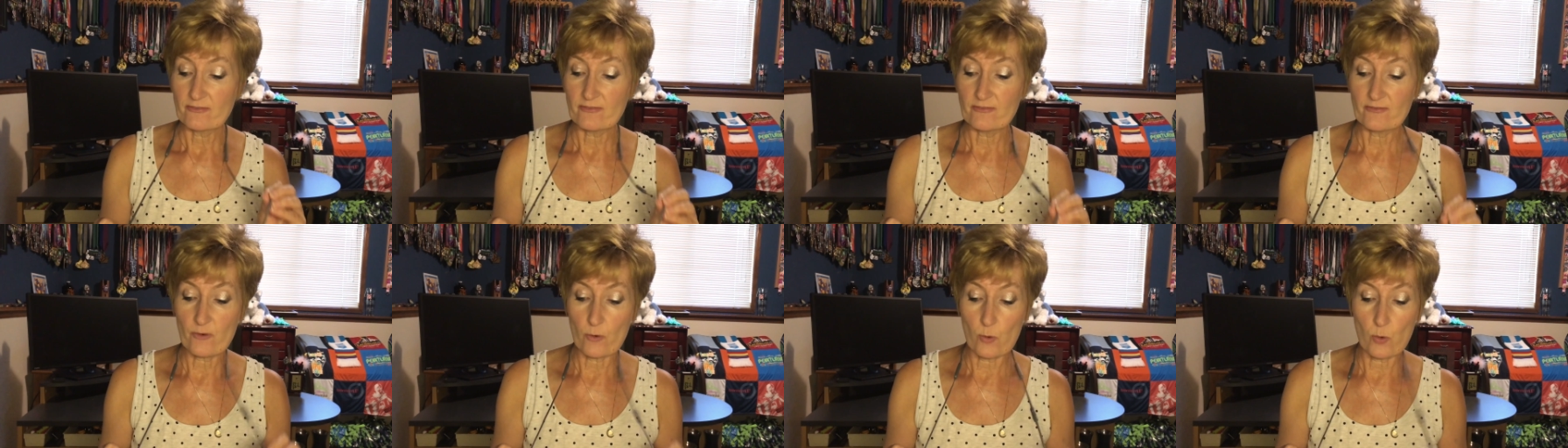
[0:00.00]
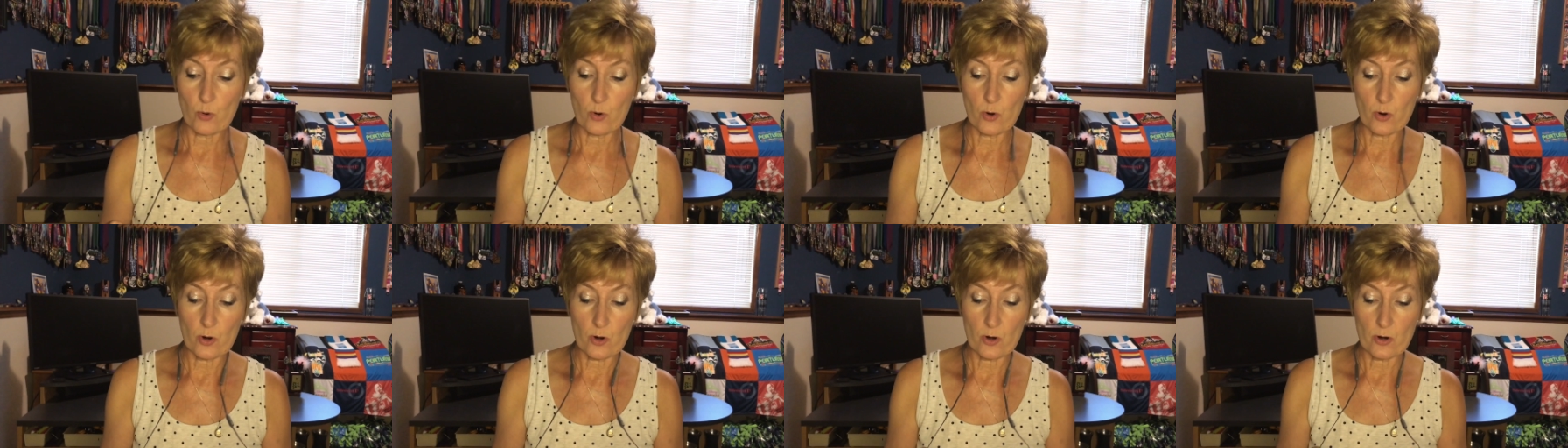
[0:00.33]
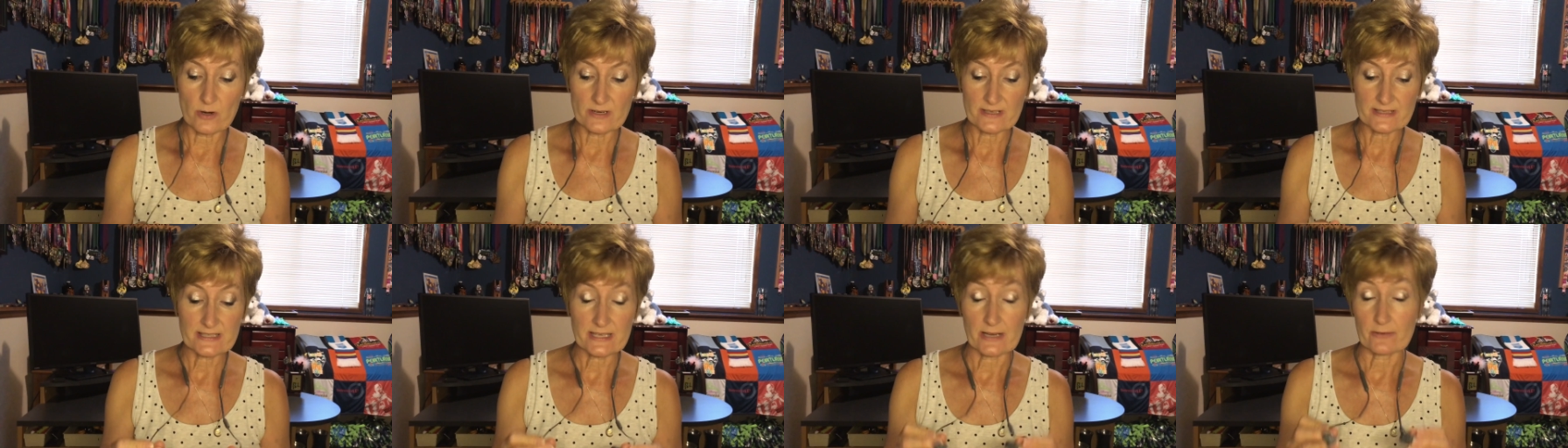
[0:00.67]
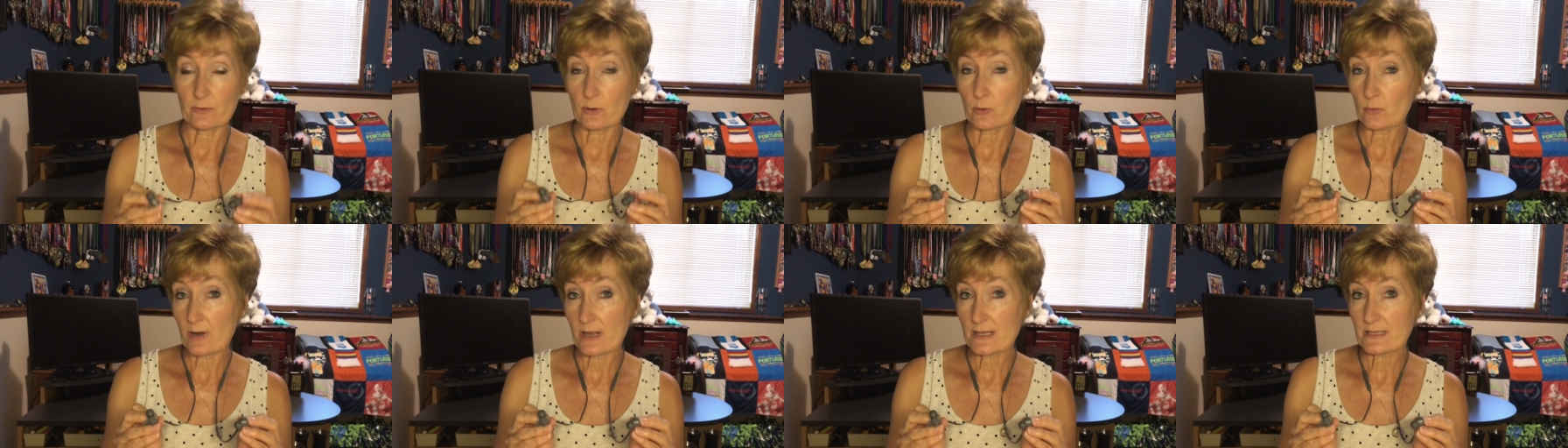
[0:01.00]
for
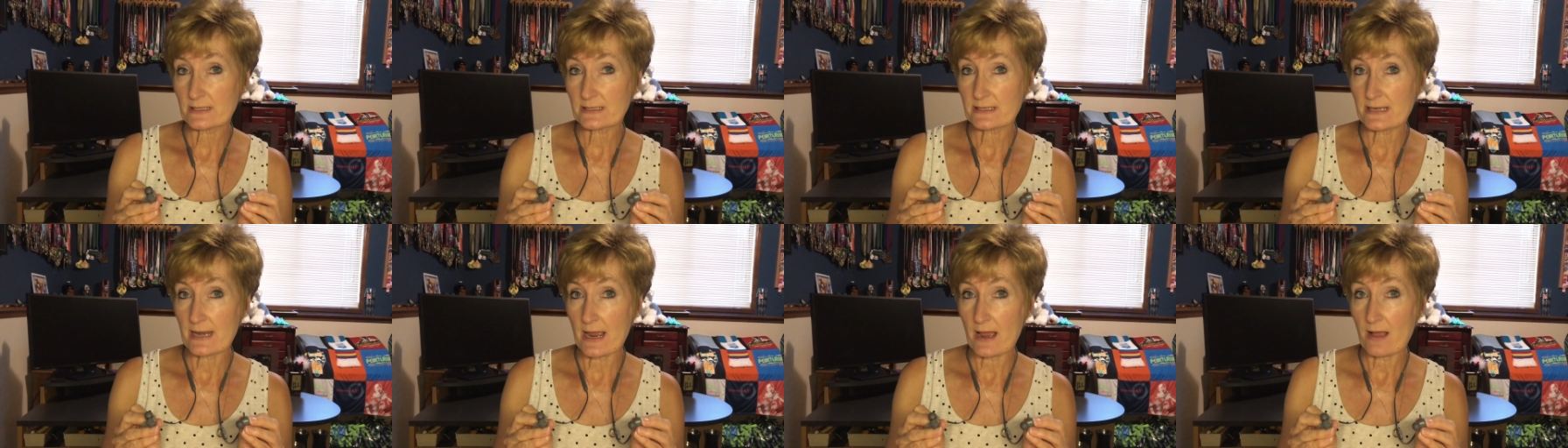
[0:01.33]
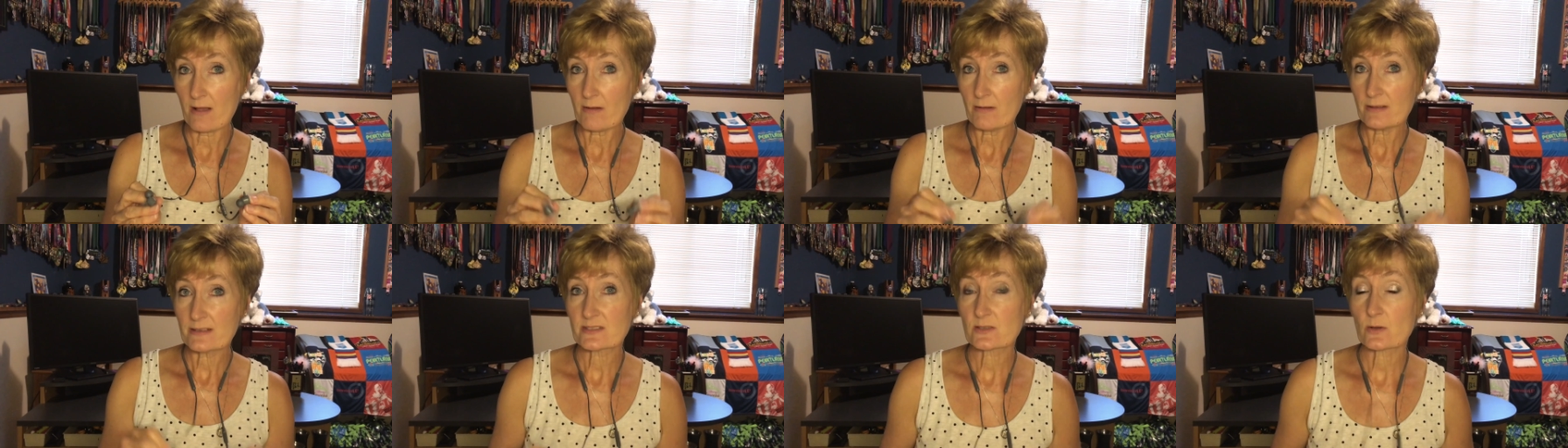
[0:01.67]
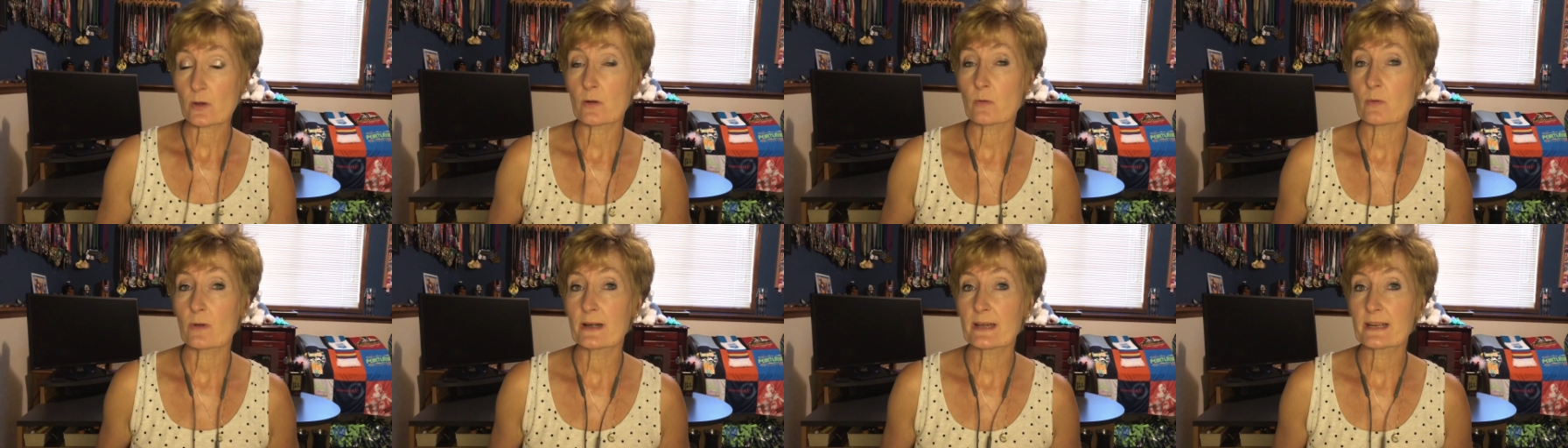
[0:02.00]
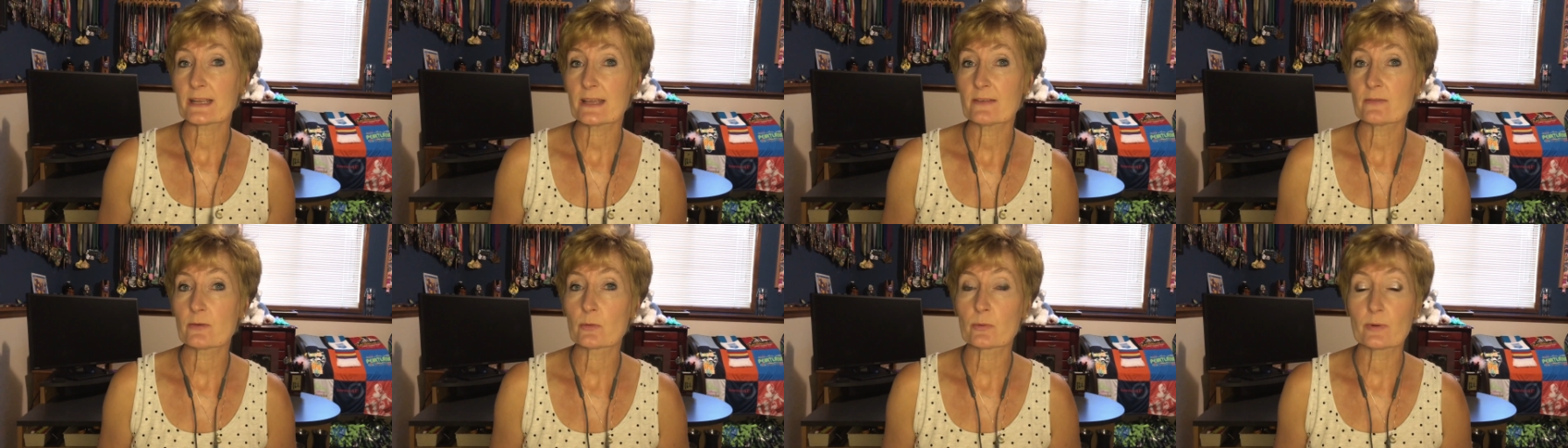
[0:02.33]
several runs now, so I want to
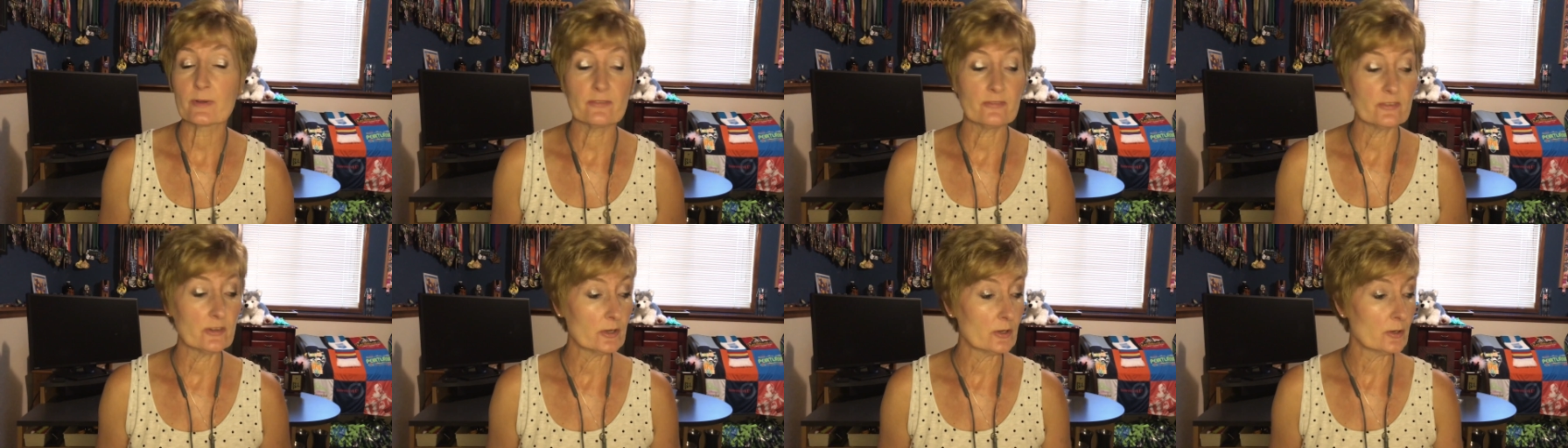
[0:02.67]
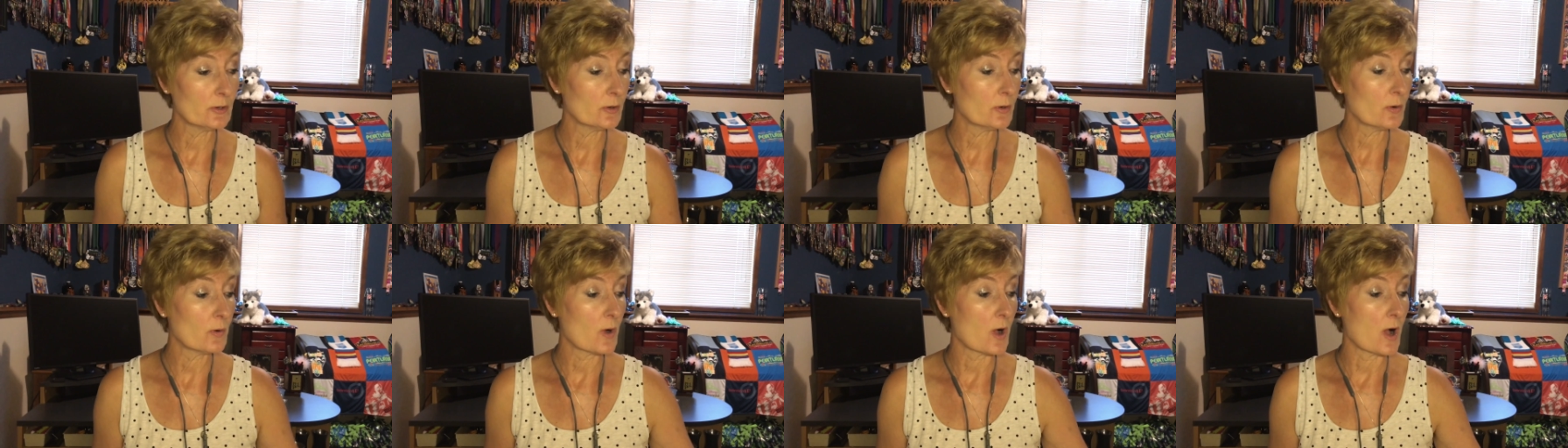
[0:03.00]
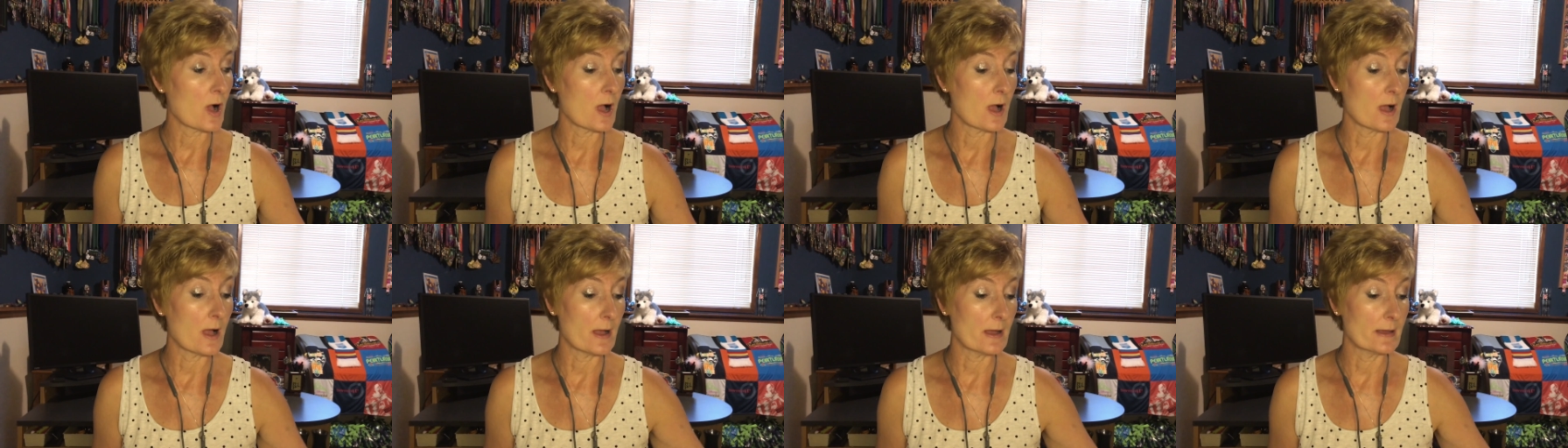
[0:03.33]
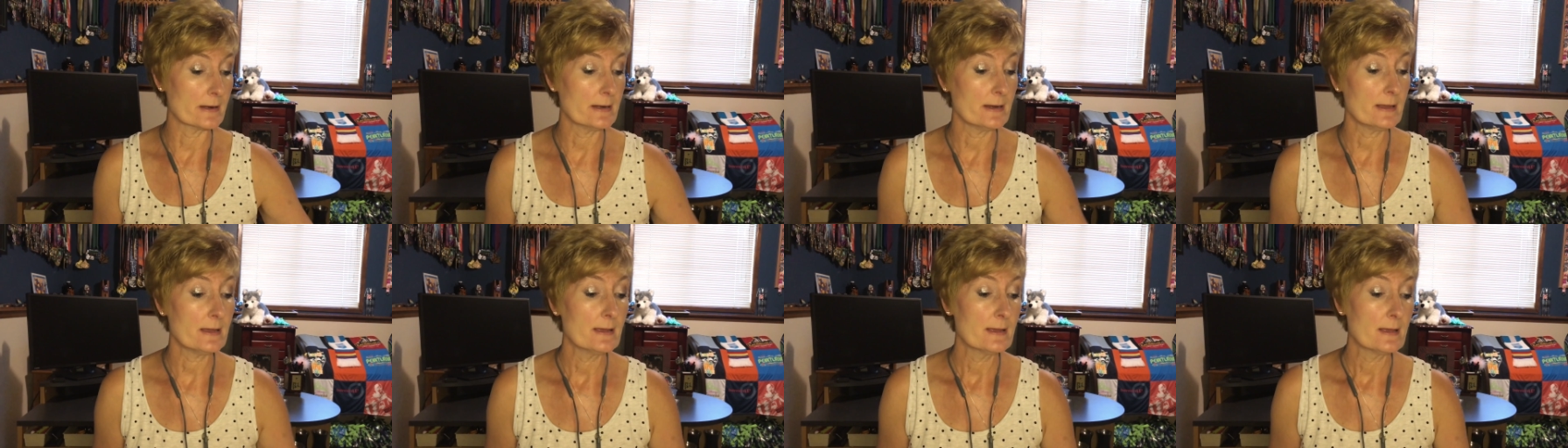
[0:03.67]
give a review
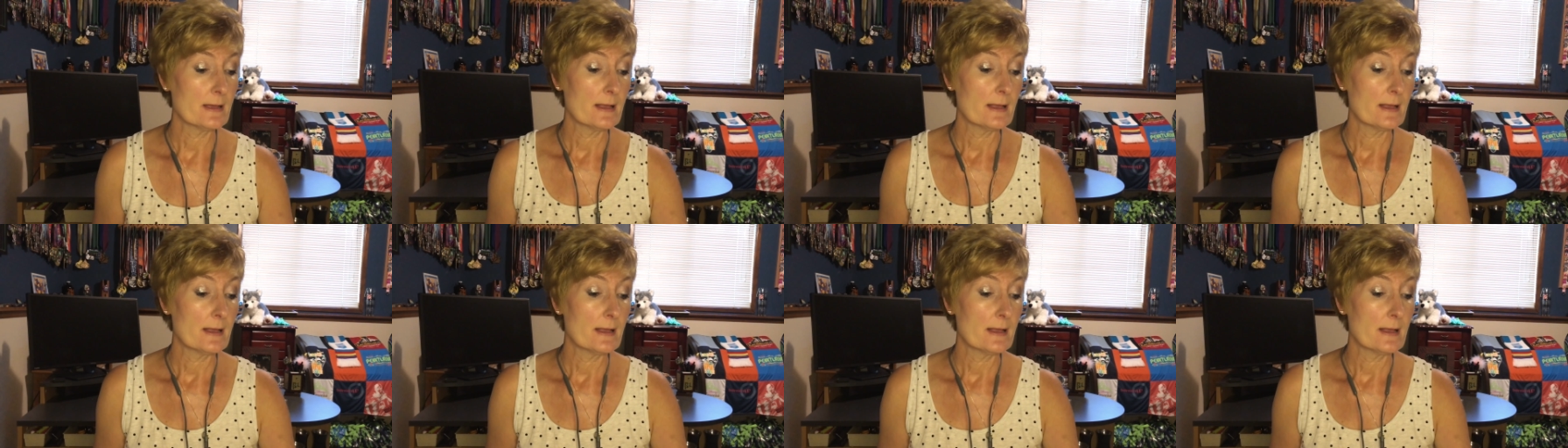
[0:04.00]
on